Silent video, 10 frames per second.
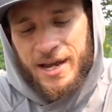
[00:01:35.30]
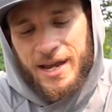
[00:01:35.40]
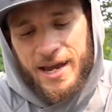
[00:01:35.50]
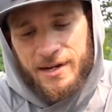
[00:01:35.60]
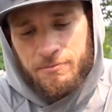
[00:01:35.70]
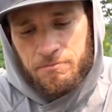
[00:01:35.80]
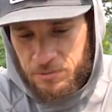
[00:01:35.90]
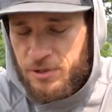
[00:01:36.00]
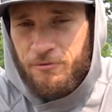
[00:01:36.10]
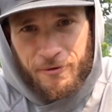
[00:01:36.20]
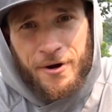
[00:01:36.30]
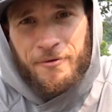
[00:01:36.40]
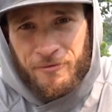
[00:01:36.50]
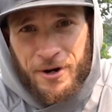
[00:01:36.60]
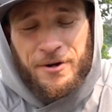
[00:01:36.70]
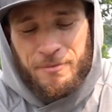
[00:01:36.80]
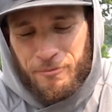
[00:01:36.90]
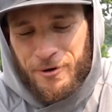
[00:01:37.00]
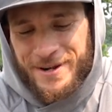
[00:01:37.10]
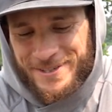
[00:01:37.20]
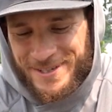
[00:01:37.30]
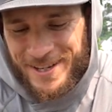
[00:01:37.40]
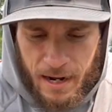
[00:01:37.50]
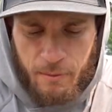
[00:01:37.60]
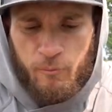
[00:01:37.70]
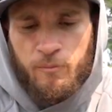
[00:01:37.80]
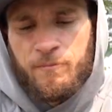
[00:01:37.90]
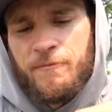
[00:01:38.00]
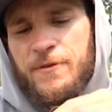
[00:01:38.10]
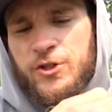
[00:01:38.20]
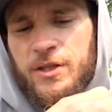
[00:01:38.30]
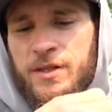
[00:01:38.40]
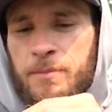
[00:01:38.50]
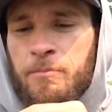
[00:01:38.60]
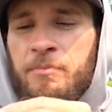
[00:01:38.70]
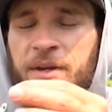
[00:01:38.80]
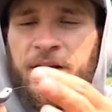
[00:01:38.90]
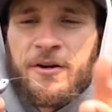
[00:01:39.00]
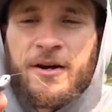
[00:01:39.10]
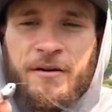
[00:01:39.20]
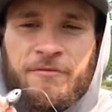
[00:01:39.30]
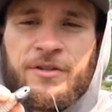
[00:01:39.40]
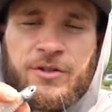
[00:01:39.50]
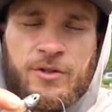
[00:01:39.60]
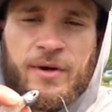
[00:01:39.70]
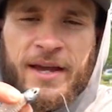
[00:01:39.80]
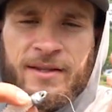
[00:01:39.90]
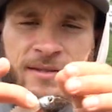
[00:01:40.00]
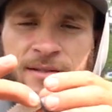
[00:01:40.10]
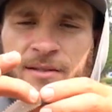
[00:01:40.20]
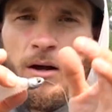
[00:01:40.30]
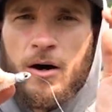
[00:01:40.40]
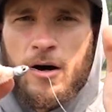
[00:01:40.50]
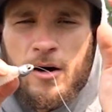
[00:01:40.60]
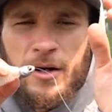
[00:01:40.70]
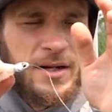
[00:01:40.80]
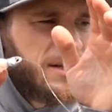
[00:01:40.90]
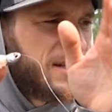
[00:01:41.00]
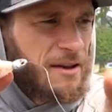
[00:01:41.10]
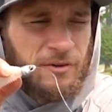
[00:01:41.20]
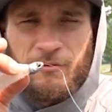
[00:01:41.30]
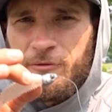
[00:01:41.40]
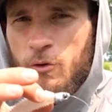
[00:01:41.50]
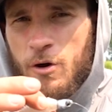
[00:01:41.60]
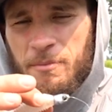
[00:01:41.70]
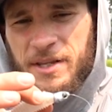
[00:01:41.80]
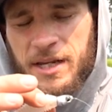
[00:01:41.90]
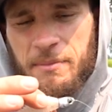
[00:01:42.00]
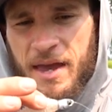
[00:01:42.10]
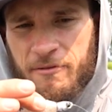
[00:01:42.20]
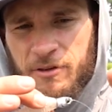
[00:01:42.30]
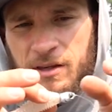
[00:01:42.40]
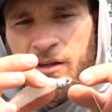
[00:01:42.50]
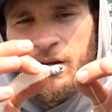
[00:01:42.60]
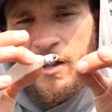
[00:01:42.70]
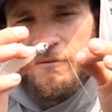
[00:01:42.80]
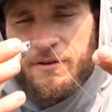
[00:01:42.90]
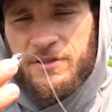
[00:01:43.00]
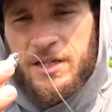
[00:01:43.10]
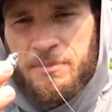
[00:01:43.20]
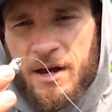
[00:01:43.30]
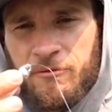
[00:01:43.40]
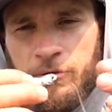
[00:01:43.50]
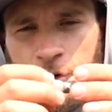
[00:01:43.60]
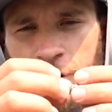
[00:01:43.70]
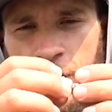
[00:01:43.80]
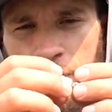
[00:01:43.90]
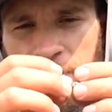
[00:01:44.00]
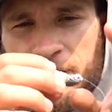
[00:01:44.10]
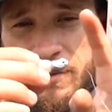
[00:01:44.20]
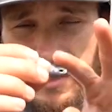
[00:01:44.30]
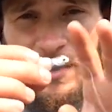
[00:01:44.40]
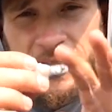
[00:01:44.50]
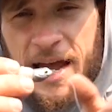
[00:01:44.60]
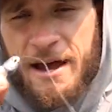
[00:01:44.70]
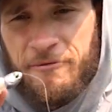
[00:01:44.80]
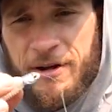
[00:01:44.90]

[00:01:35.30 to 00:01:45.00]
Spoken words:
and so far very impressed. I'm fishing the bigger of the two heads on a 7.4 medium heavy 15-pound fluorocarbon. This is the 1/2